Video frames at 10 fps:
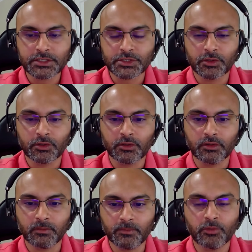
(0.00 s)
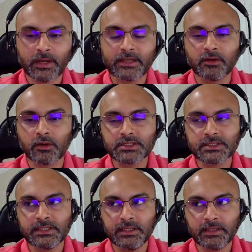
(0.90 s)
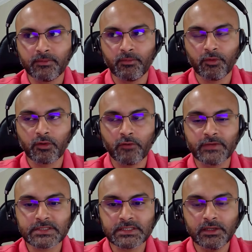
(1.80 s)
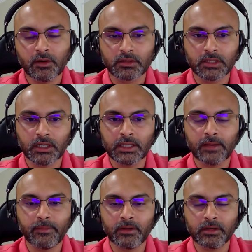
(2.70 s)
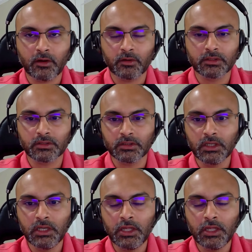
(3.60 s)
So you might not see it more obviously, or the alignment or the